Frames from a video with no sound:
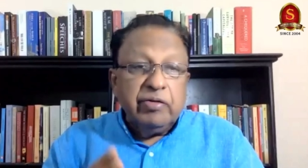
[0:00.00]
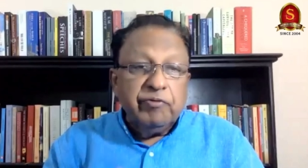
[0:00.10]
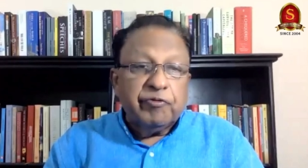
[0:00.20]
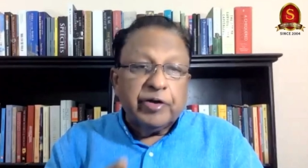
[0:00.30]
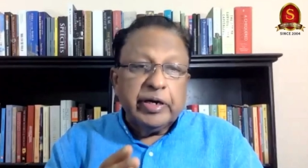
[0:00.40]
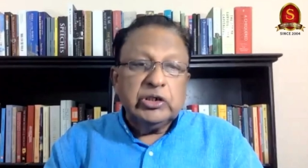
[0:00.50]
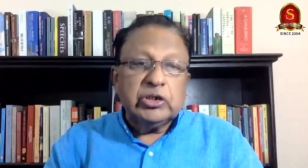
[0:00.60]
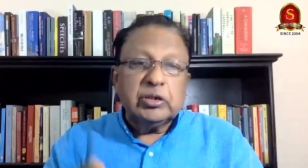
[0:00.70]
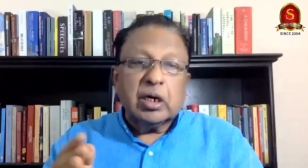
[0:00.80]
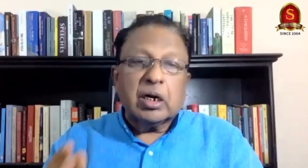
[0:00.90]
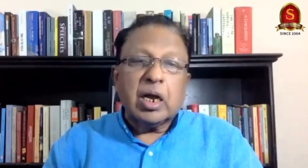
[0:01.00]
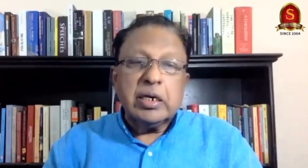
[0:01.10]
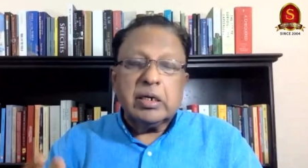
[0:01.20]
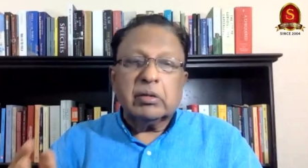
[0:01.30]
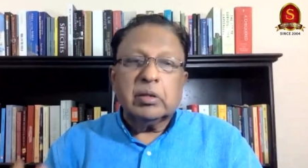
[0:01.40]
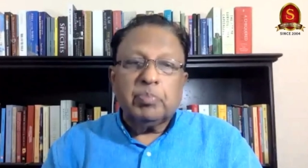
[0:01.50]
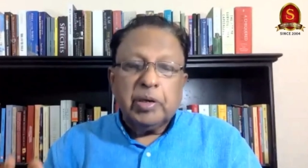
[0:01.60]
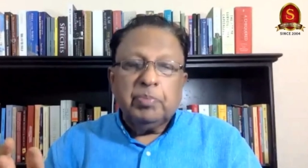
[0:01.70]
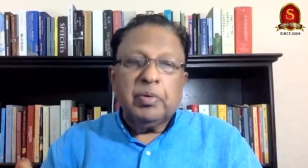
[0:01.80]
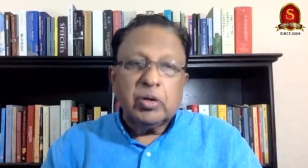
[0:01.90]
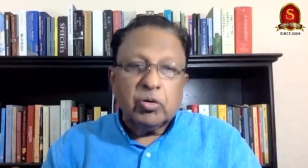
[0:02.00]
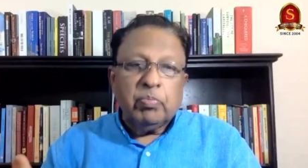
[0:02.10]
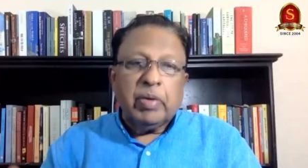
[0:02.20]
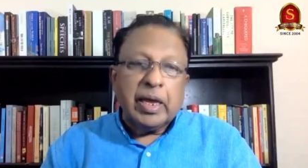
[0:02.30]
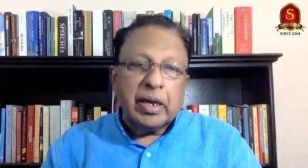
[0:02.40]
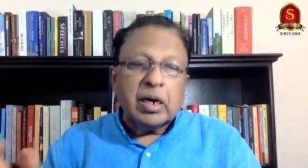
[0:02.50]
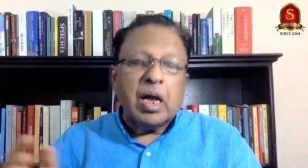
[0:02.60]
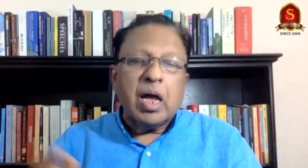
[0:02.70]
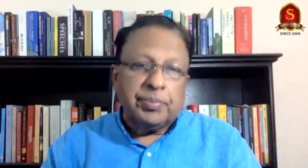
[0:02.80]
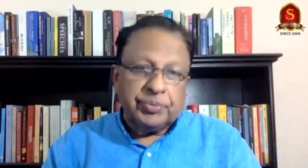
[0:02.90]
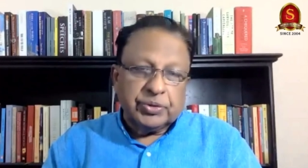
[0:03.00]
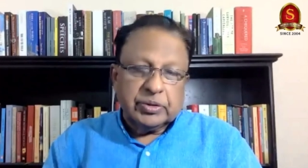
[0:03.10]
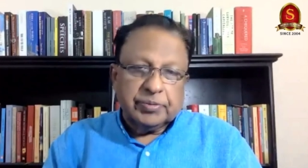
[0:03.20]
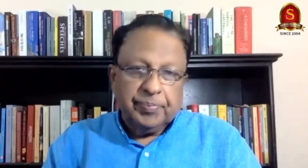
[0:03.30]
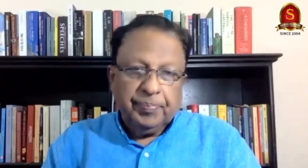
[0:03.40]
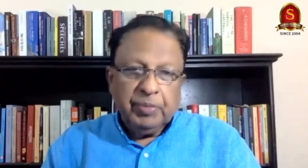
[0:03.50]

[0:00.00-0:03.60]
infringe the right of the people to bear arms.